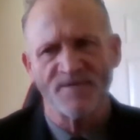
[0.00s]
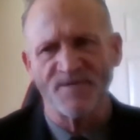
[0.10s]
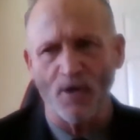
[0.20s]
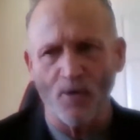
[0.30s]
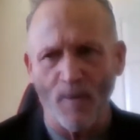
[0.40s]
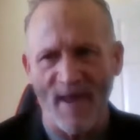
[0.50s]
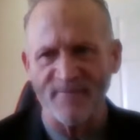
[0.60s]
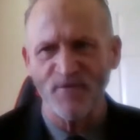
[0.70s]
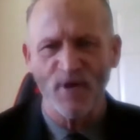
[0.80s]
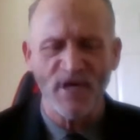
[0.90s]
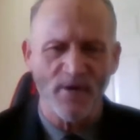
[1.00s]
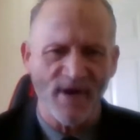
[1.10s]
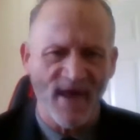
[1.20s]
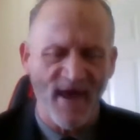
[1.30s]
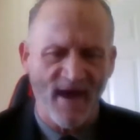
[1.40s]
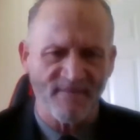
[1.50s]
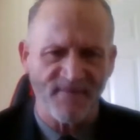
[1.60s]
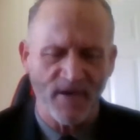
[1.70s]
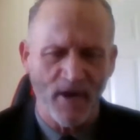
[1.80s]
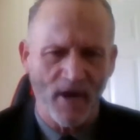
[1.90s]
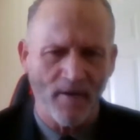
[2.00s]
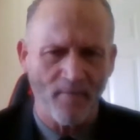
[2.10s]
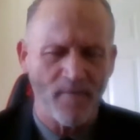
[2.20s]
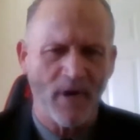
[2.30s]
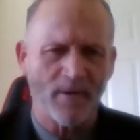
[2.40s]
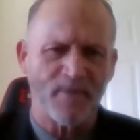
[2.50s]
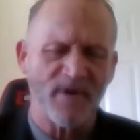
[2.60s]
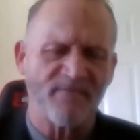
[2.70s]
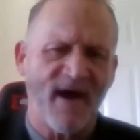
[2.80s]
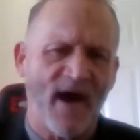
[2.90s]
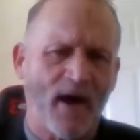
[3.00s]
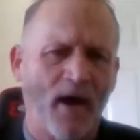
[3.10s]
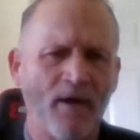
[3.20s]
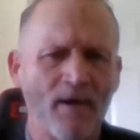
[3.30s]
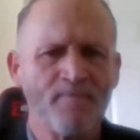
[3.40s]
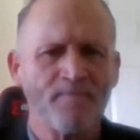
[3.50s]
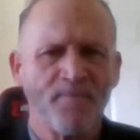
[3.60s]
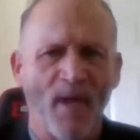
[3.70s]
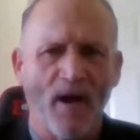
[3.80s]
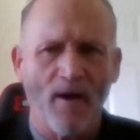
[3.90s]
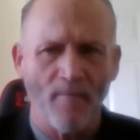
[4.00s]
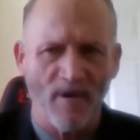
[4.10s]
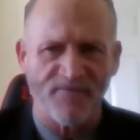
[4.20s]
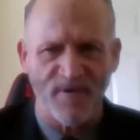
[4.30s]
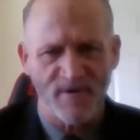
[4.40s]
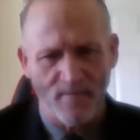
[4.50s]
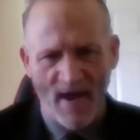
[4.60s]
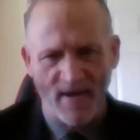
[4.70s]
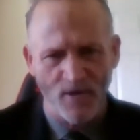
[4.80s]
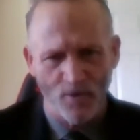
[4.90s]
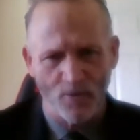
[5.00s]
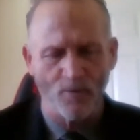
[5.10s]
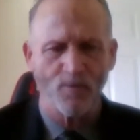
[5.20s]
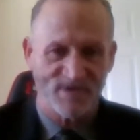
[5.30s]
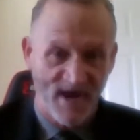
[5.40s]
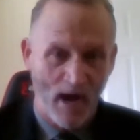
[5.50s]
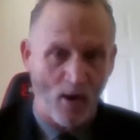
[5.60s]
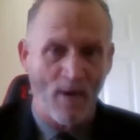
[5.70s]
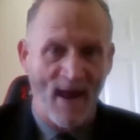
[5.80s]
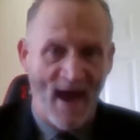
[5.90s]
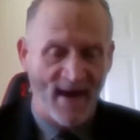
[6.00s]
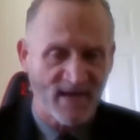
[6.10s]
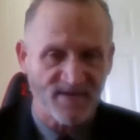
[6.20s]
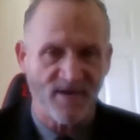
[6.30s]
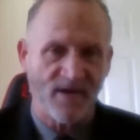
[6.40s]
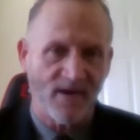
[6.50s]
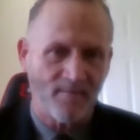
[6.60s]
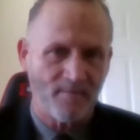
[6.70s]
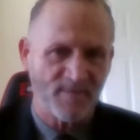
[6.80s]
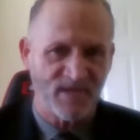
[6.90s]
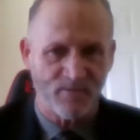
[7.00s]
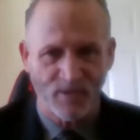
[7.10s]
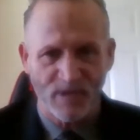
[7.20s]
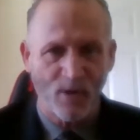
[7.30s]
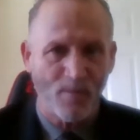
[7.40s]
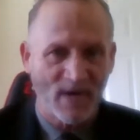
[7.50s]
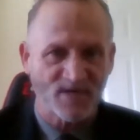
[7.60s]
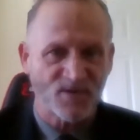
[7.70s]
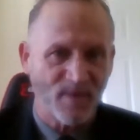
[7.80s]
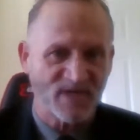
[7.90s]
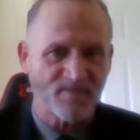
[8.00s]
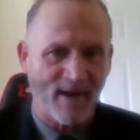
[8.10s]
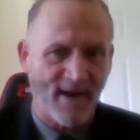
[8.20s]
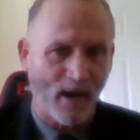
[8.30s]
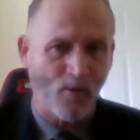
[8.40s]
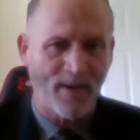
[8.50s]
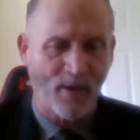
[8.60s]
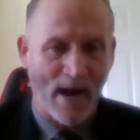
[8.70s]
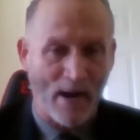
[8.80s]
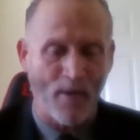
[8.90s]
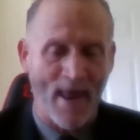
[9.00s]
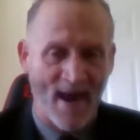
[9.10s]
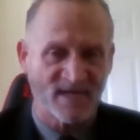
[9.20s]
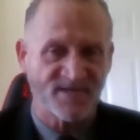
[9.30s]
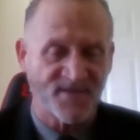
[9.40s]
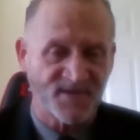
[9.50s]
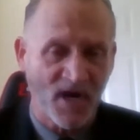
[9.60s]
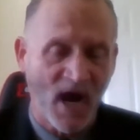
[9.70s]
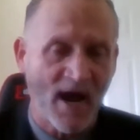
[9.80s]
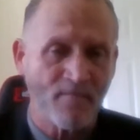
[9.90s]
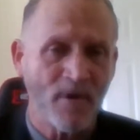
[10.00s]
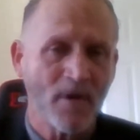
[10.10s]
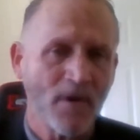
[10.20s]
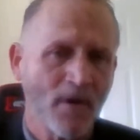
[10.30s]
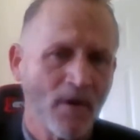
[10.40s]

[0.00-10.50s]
So after a year and a half up in Nevada, a friend of mine who was a heroin addict, didn't really know too much about heroin or heroin addicts at the time,